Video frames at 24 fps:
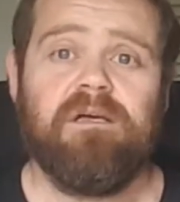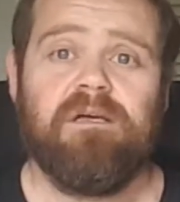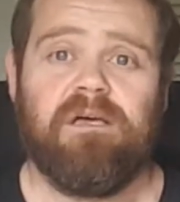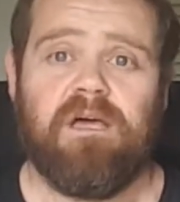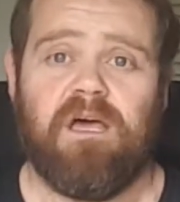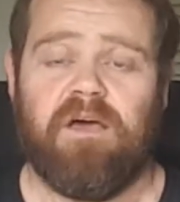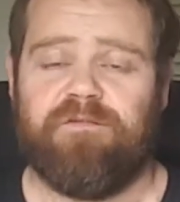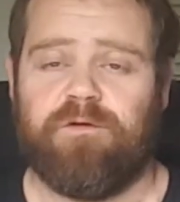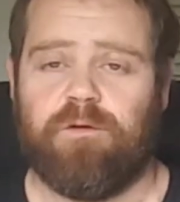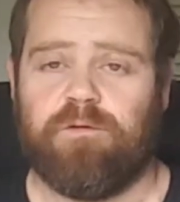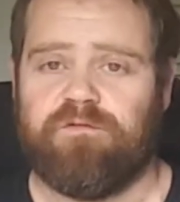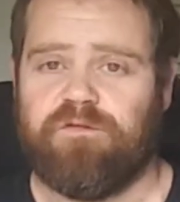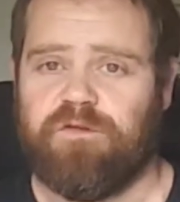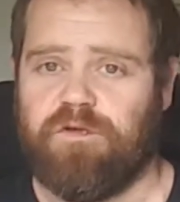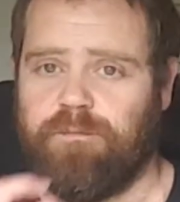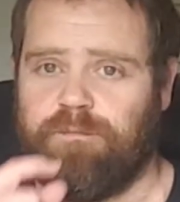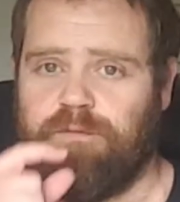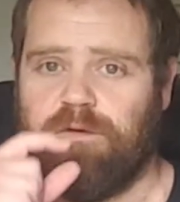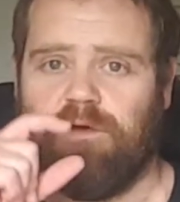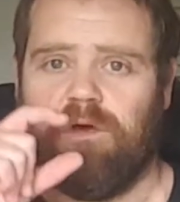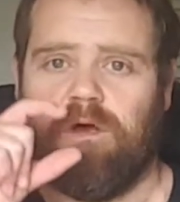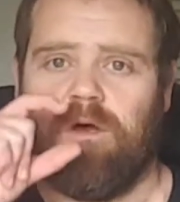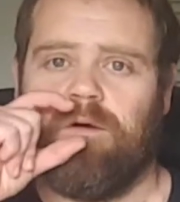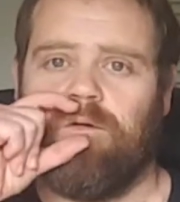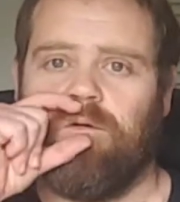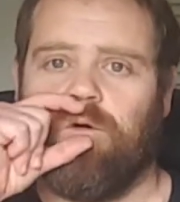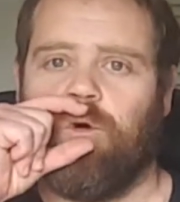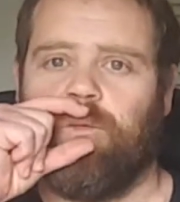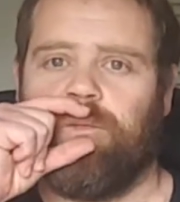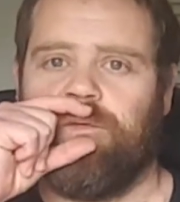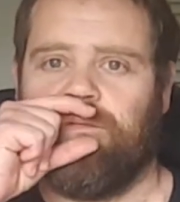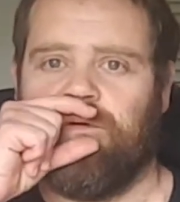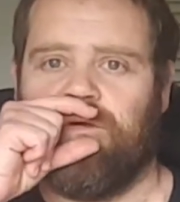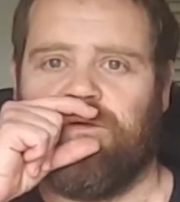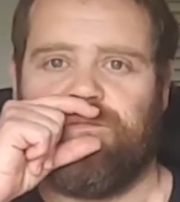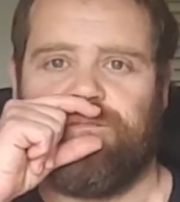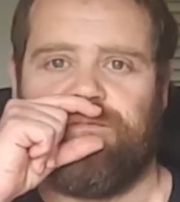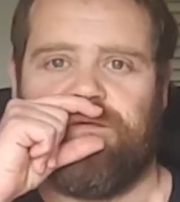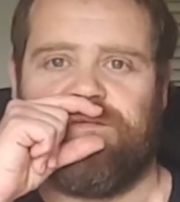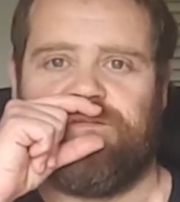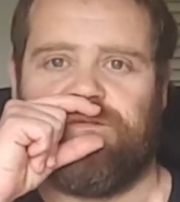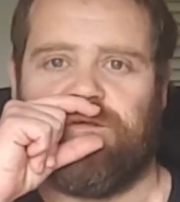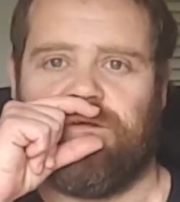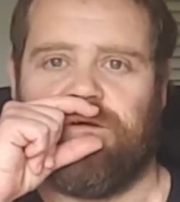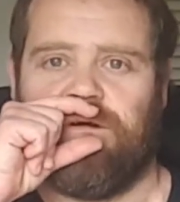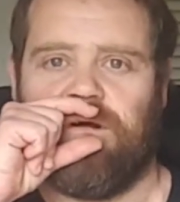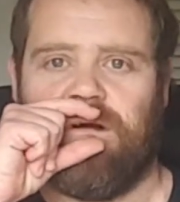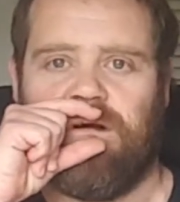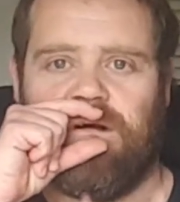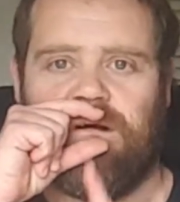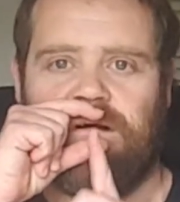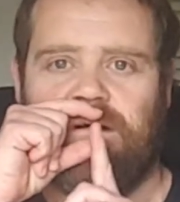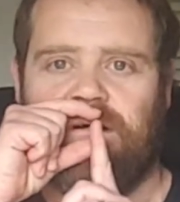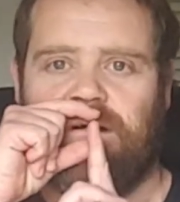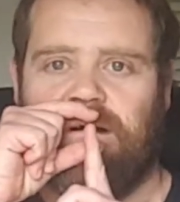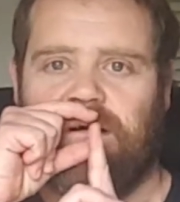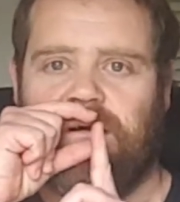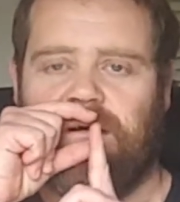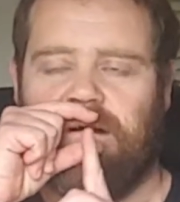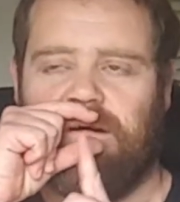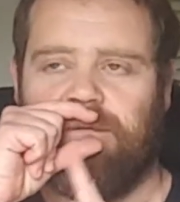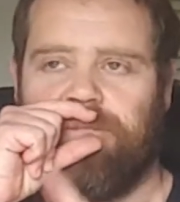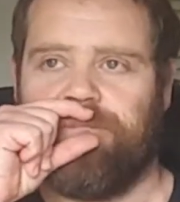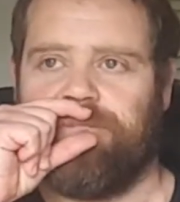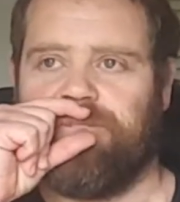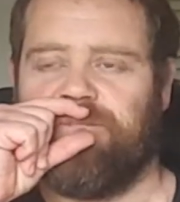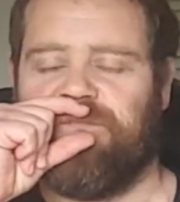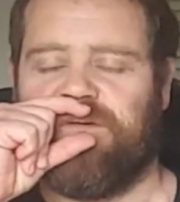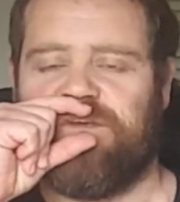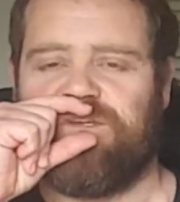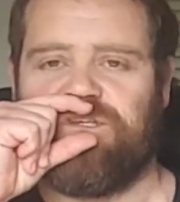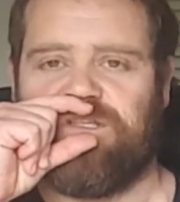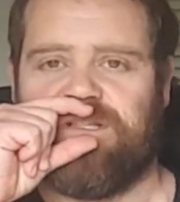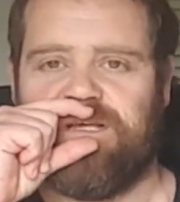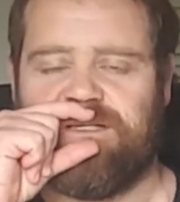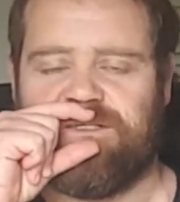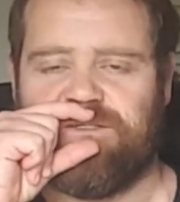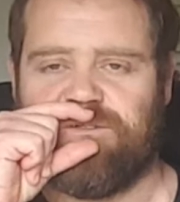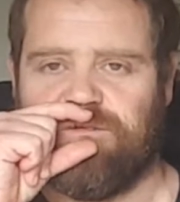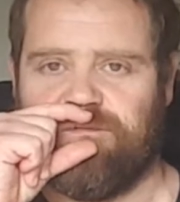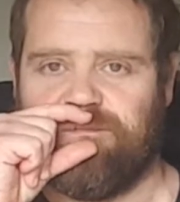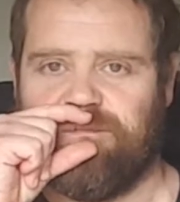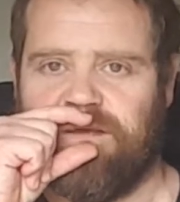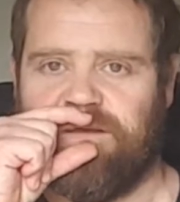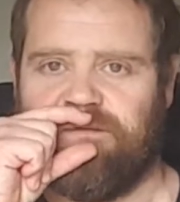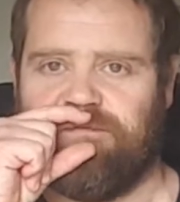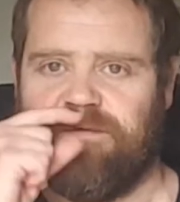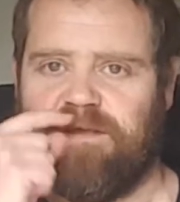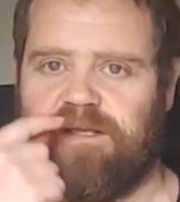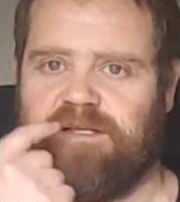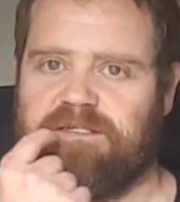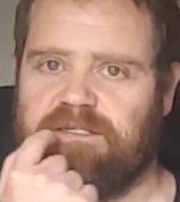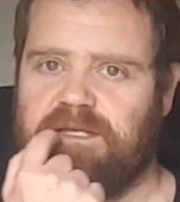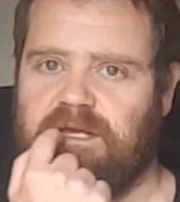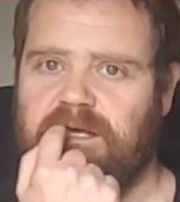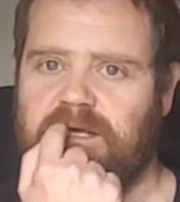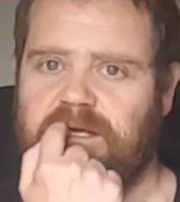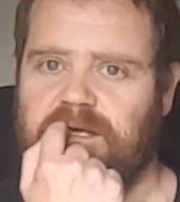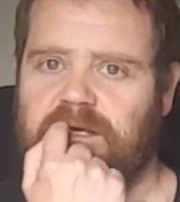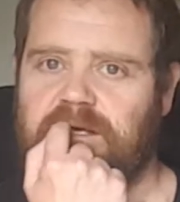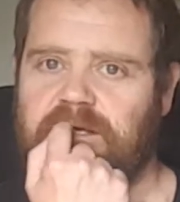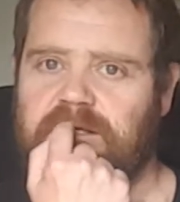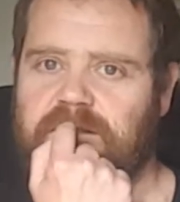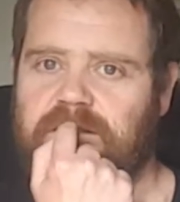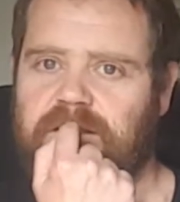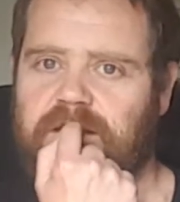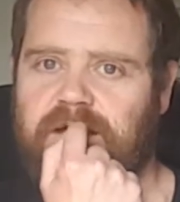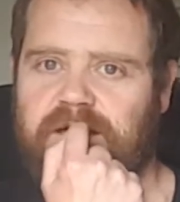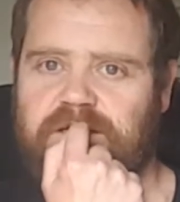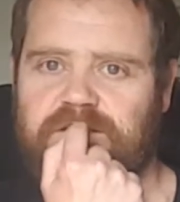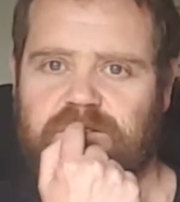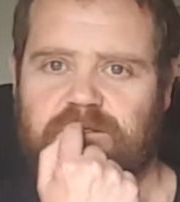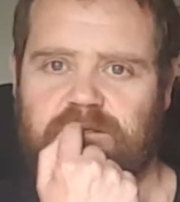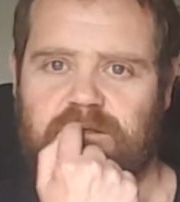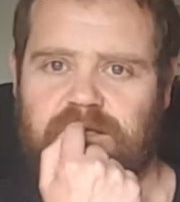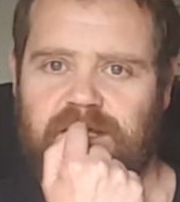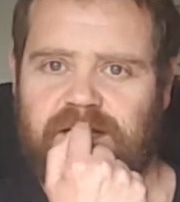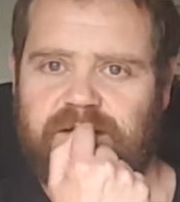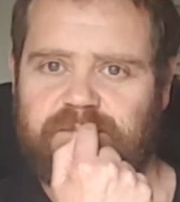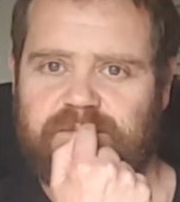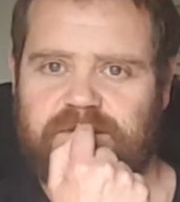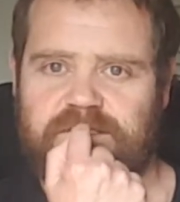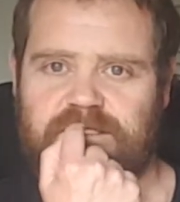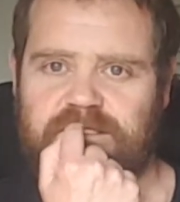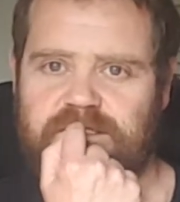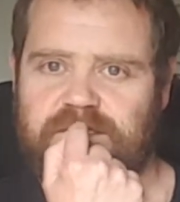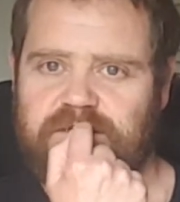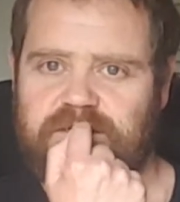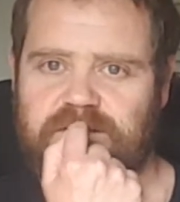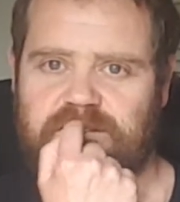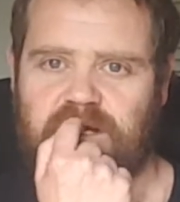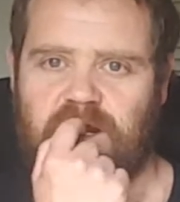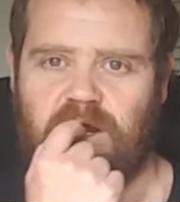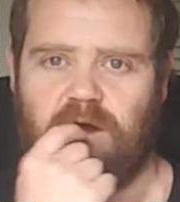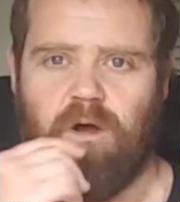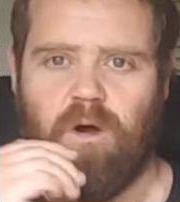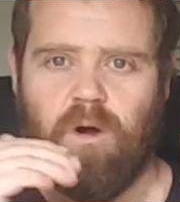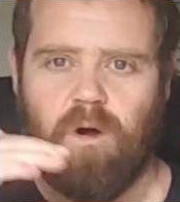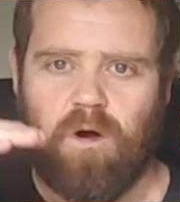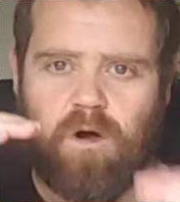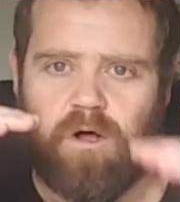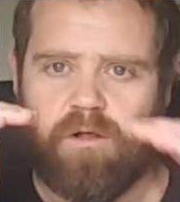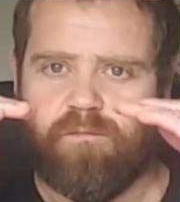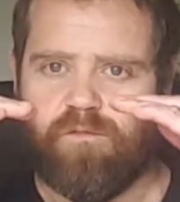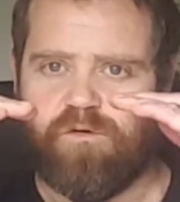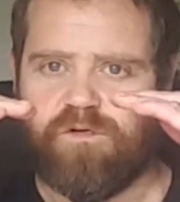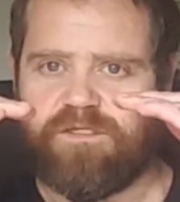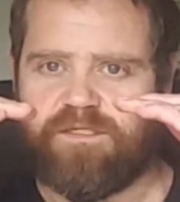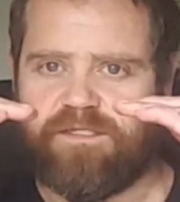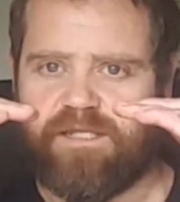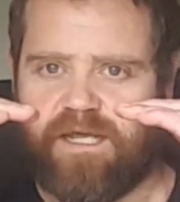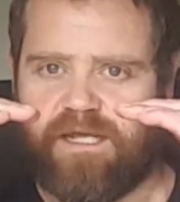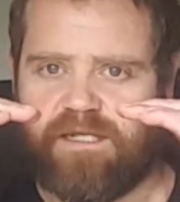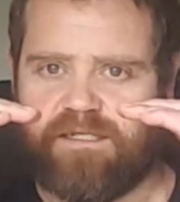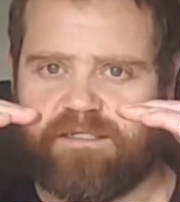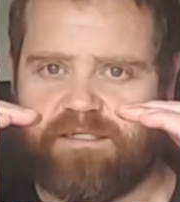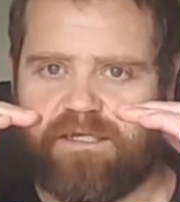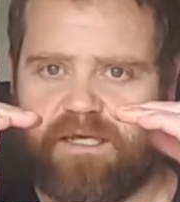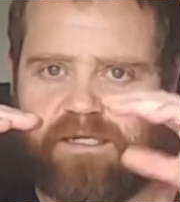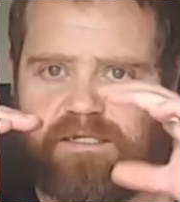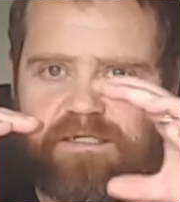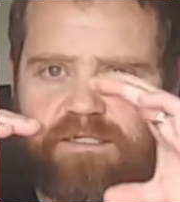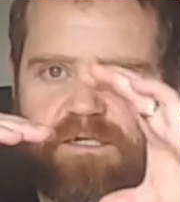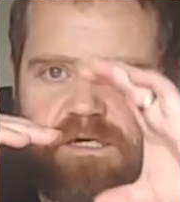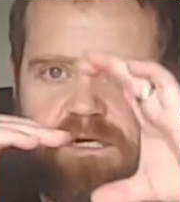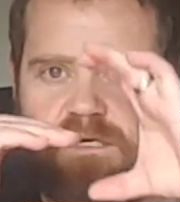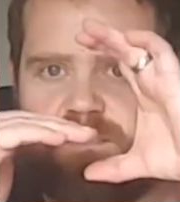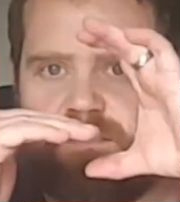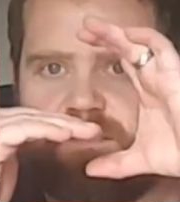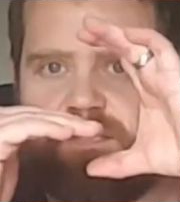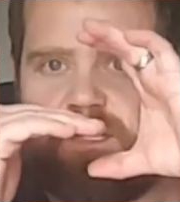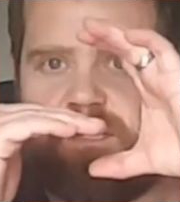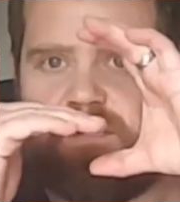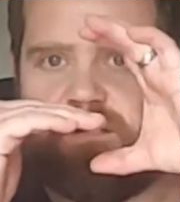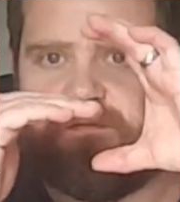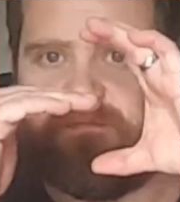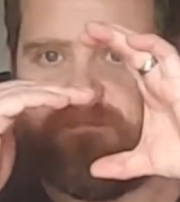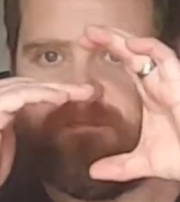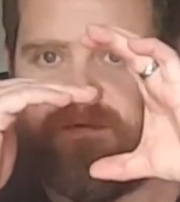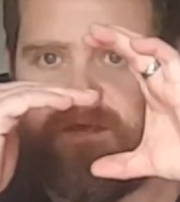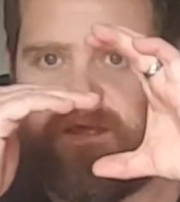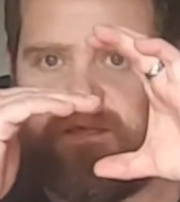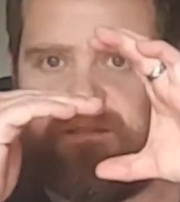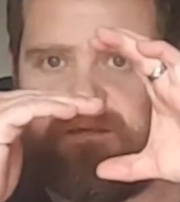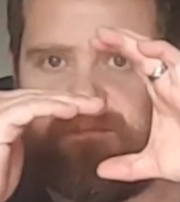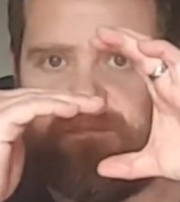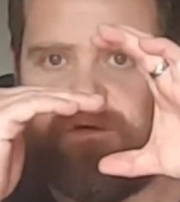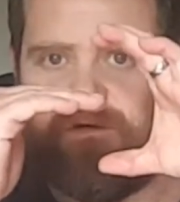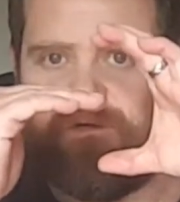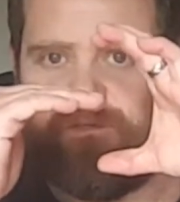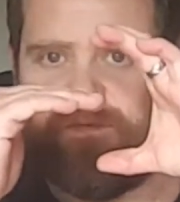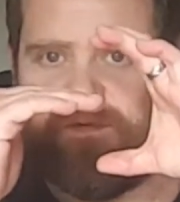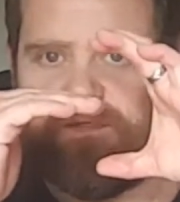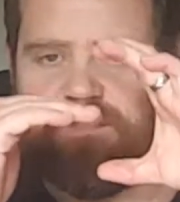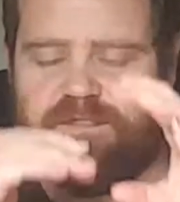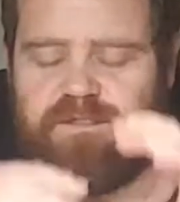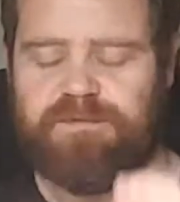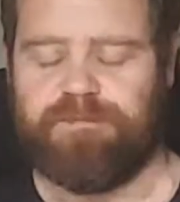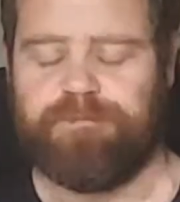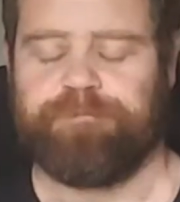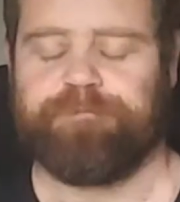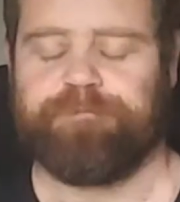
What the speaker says: If you were to put an open mouthpiece or a visualizer on my face, the actual lips are almost dead center, kind of in the mouthpiece.